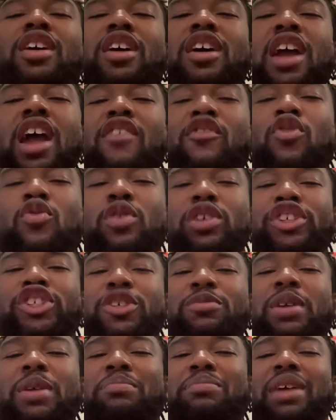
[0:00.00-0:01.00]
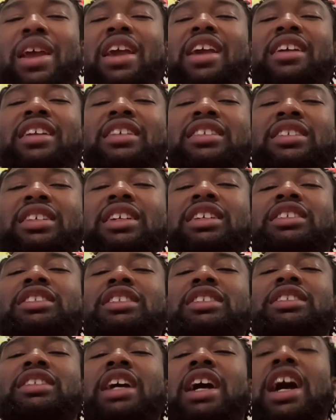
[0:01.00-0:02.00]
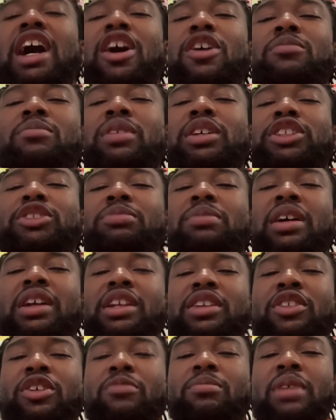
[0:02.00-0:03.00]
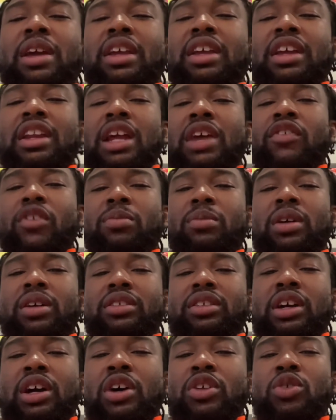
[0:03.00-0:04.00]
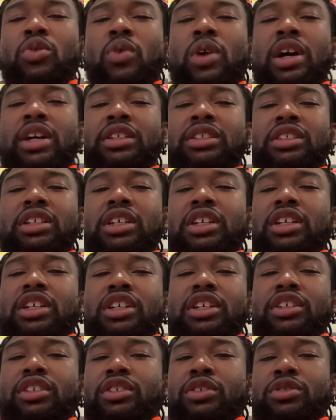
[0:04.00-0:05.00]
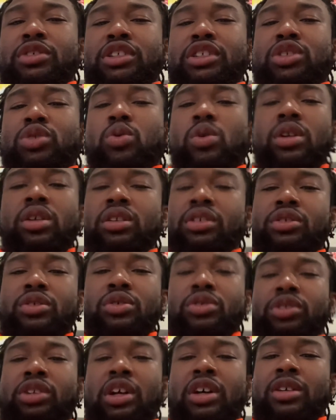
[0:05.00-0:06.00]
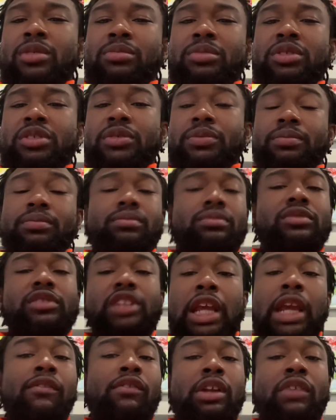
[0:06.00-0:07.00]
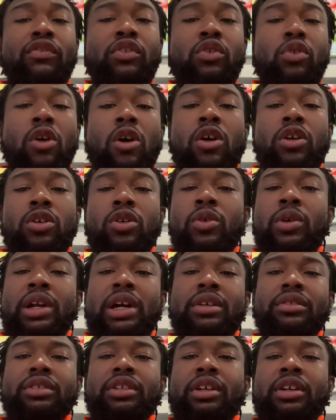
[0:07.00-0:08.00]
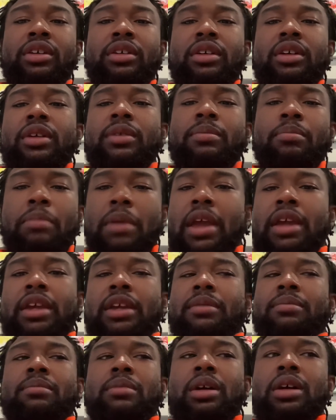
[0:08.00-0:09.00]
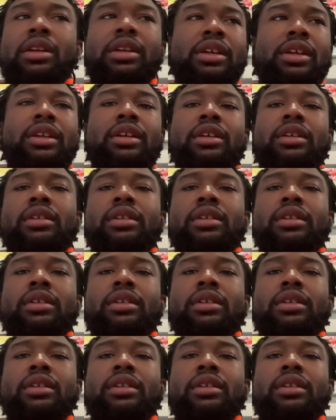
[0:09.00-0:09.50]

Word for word: Everyone should be paying attention to how much money they're making every month. Otherwise, you're just twiddling your thumbs. Even if you are going out there making money,